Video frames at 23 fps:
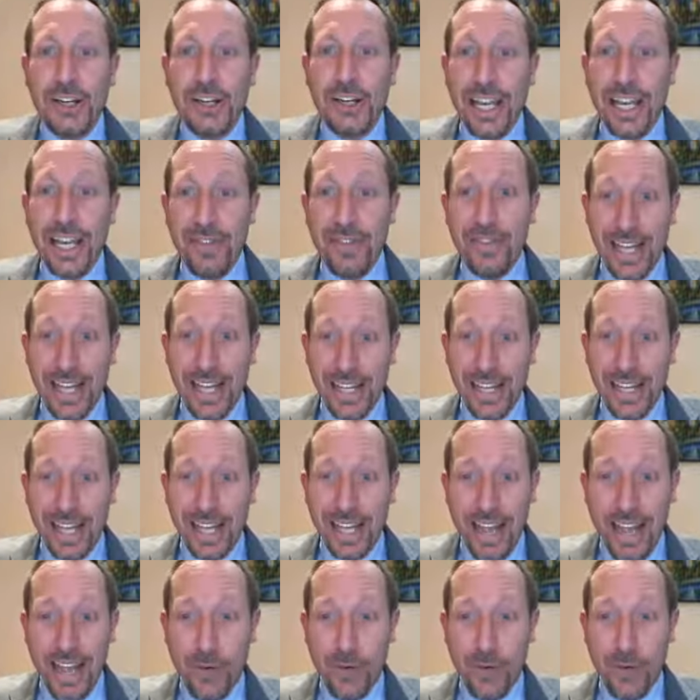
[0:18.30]
Good
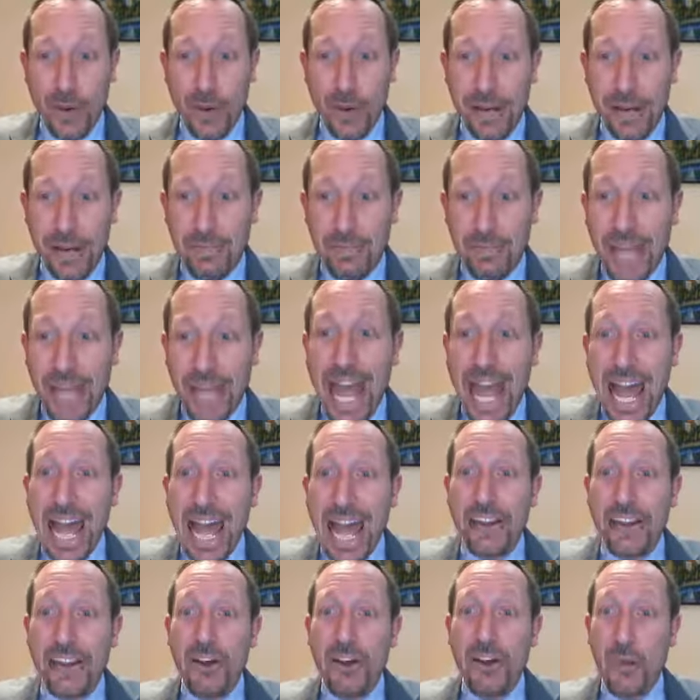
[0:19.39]
evening, everyone,
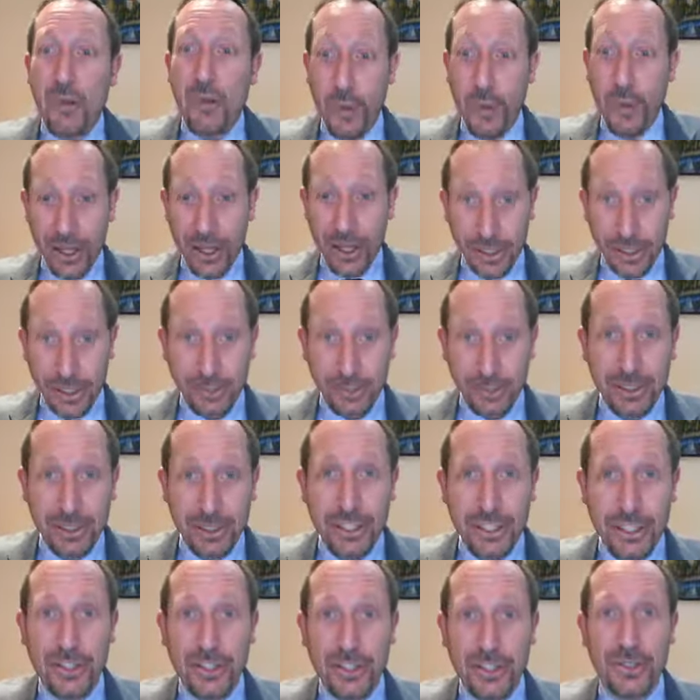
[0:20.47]
and welcome
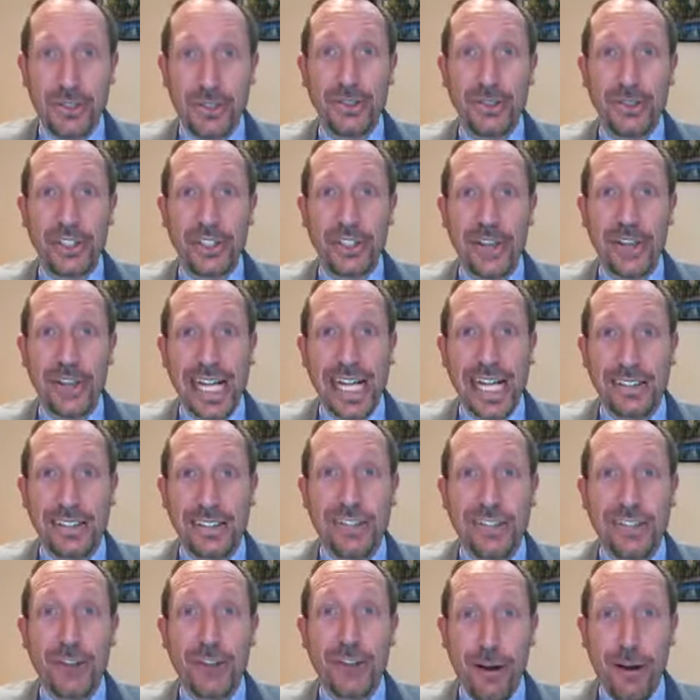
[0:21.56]
to
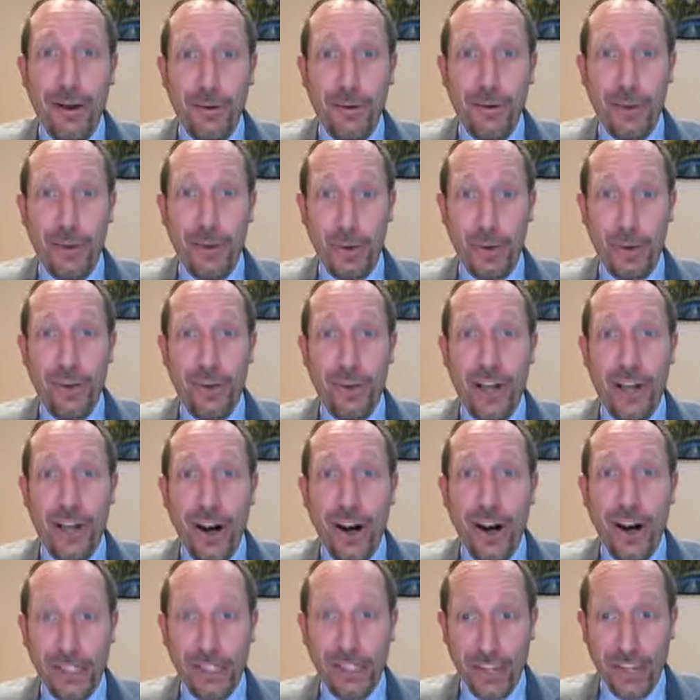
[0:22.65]
tonight's Torah view of the
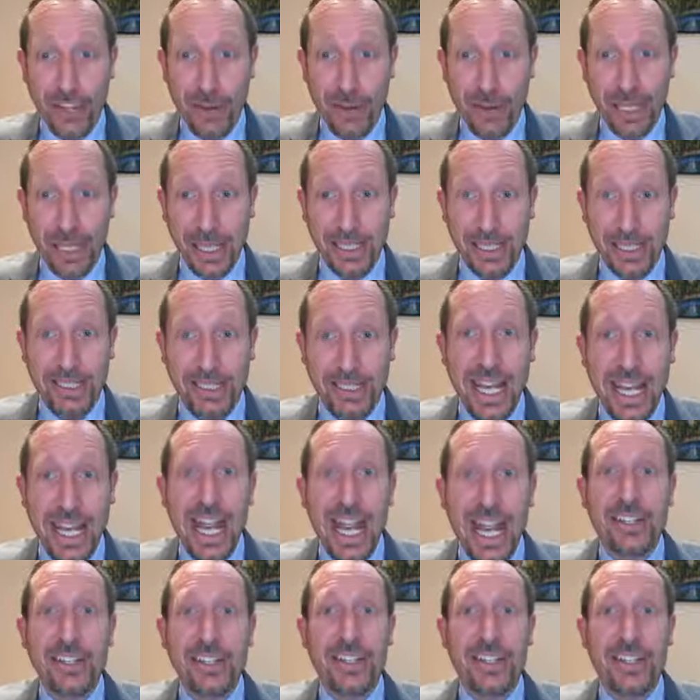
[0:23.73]
hot topics.
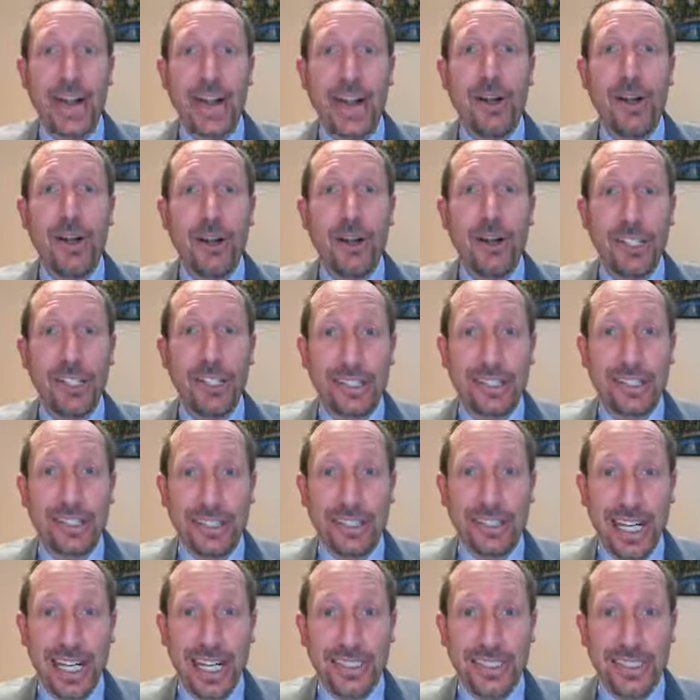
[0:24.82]
Tonight we're going to
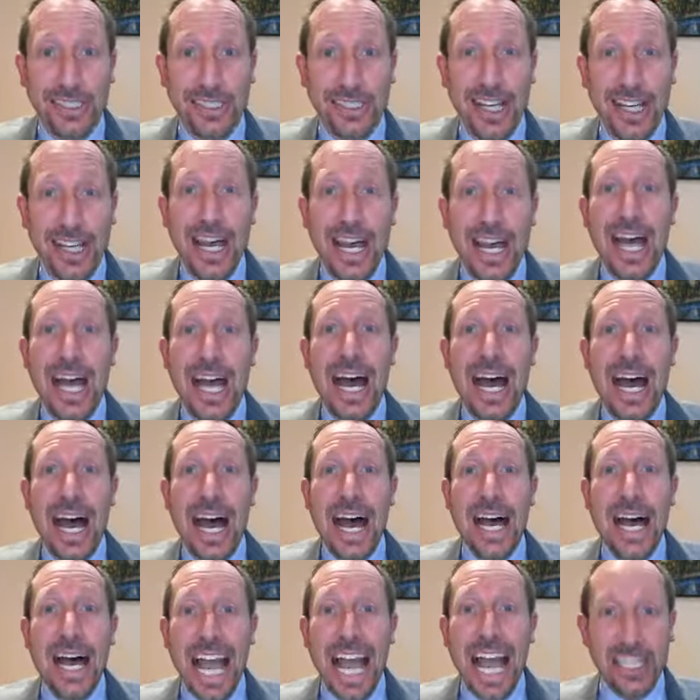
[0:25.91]
discuss
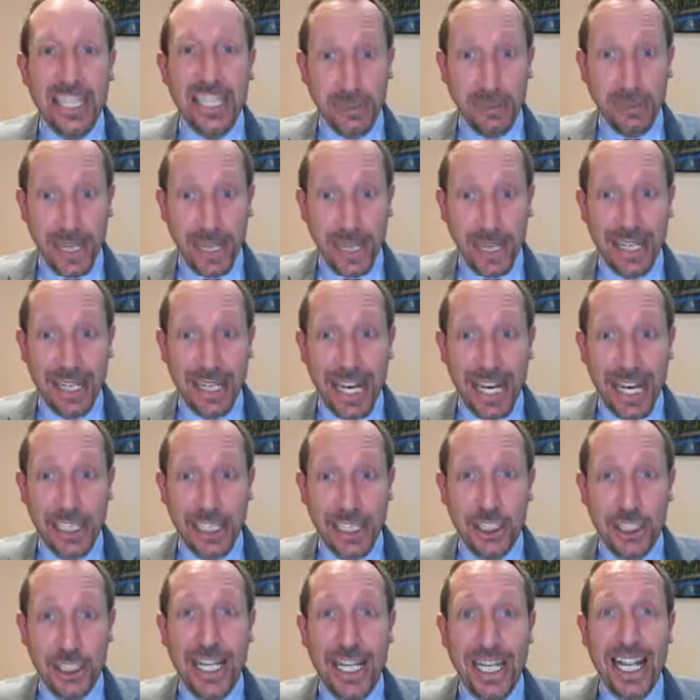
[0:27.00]

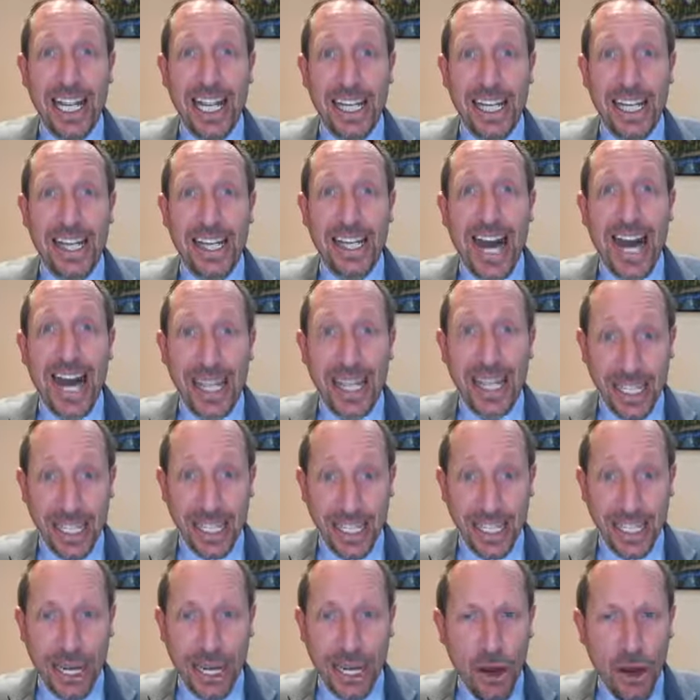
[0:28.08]
espionage in
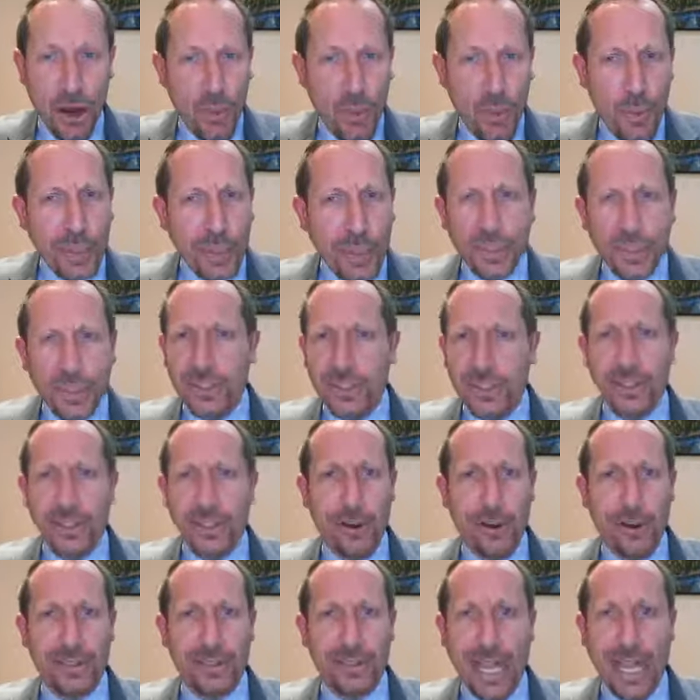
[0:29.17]
halakha. What does the
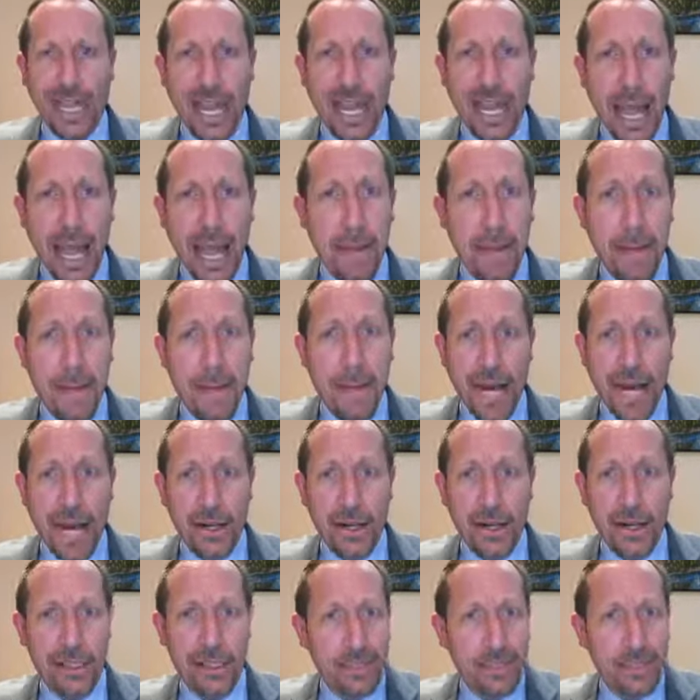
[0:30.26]
Torah say
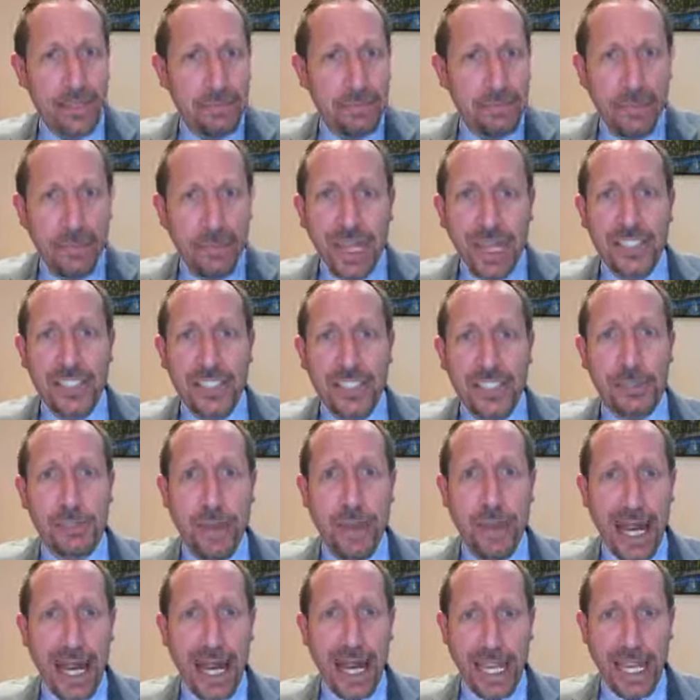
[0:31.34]
about
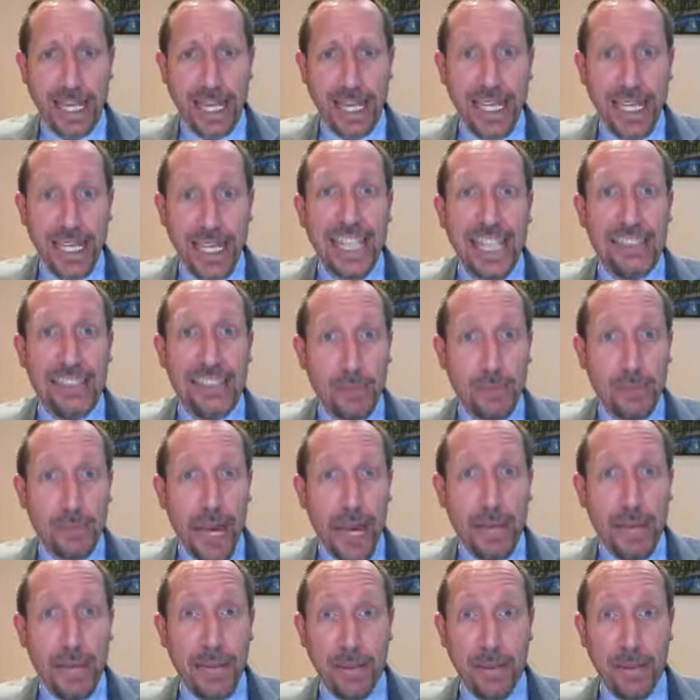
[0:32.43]
spying? Is
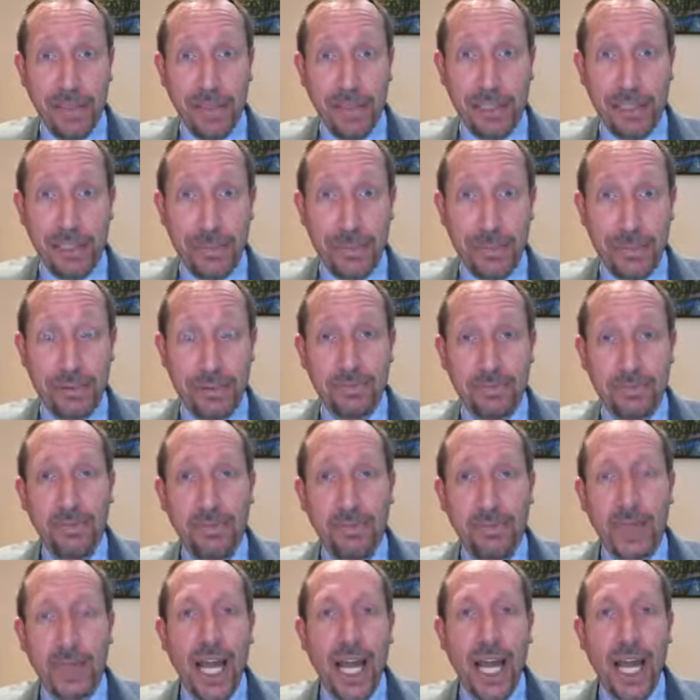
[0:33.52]
spying permissible?
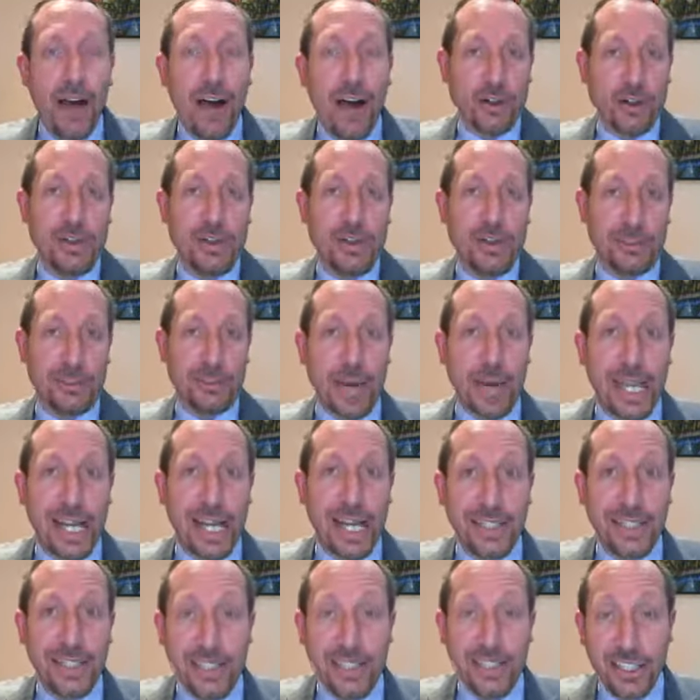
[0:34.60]
Of course,
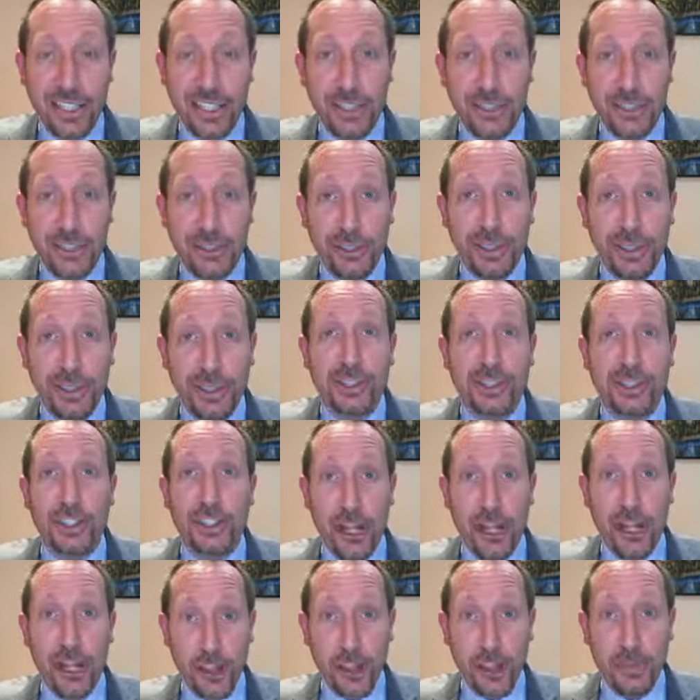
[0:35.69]
spying is in the news because
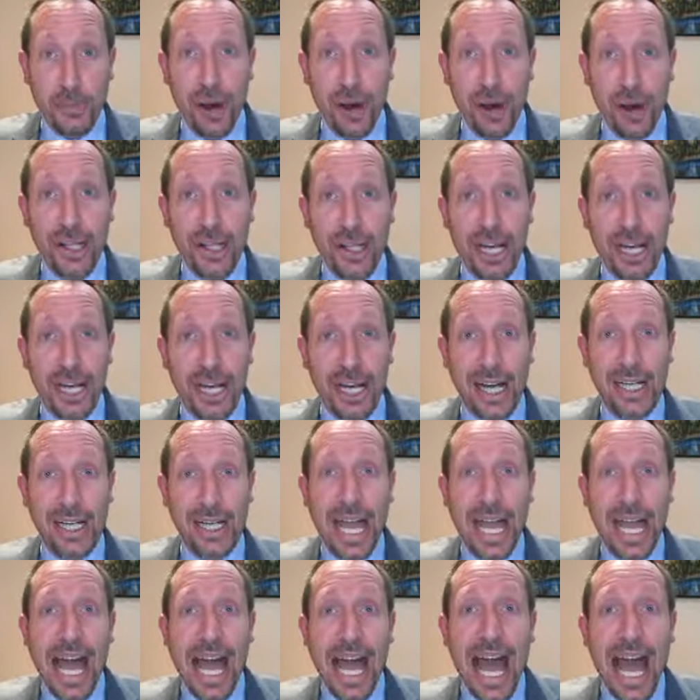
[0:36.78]
Jonathan
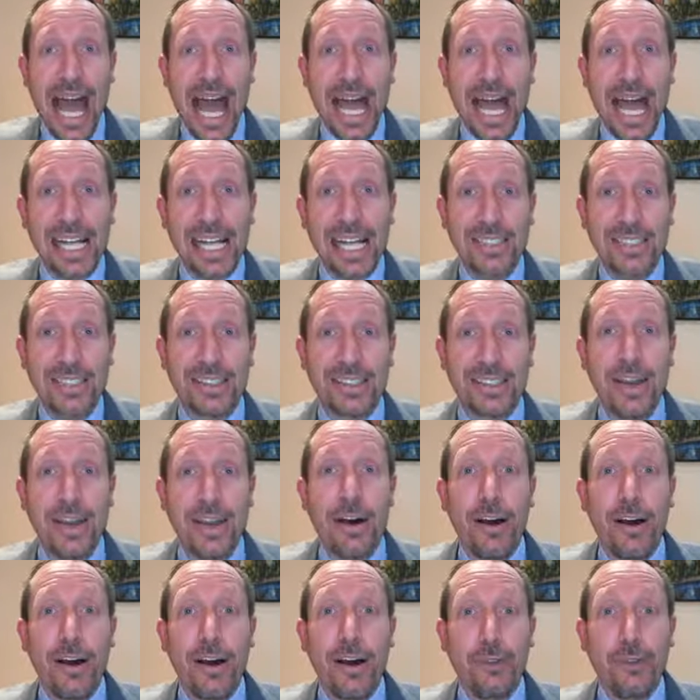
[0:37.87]
Pollard has
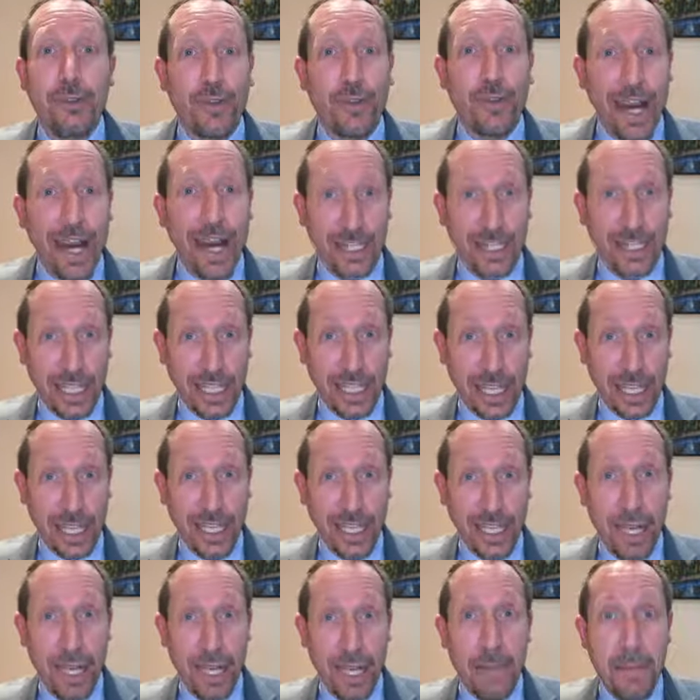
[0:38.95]

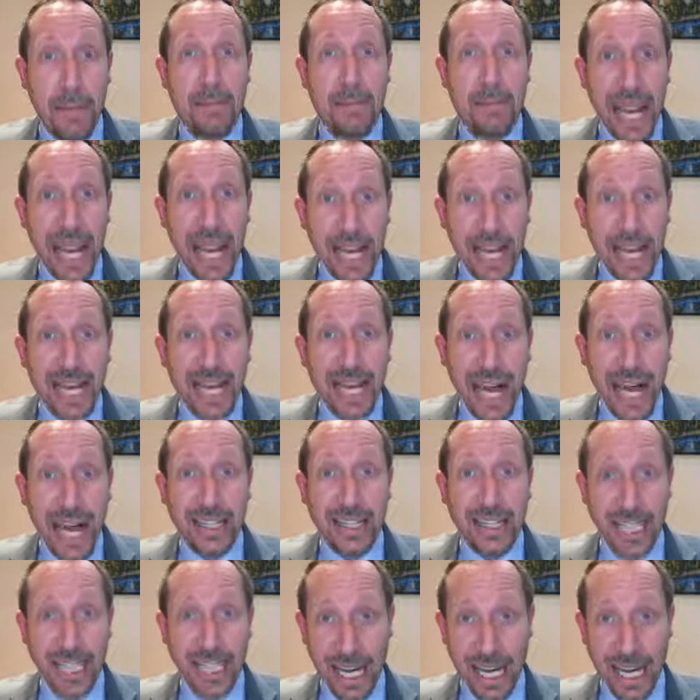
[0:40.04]
finally made
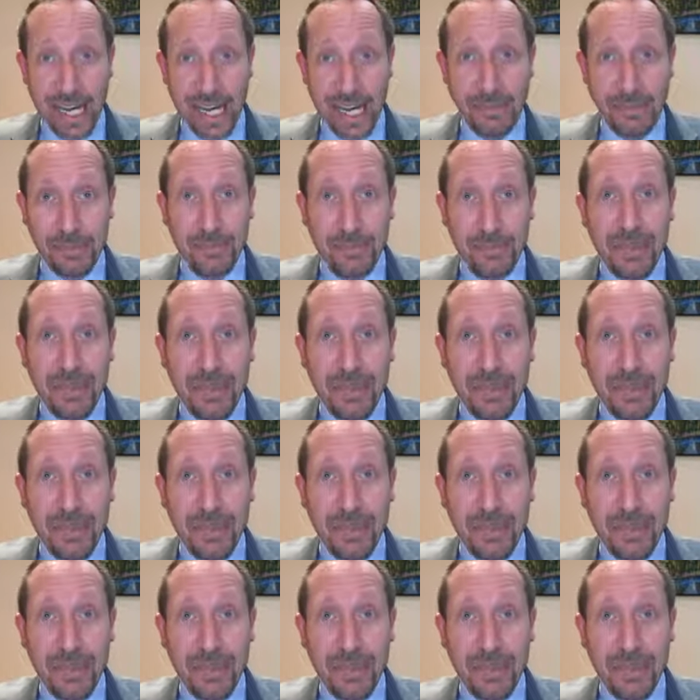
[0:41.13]
aliyah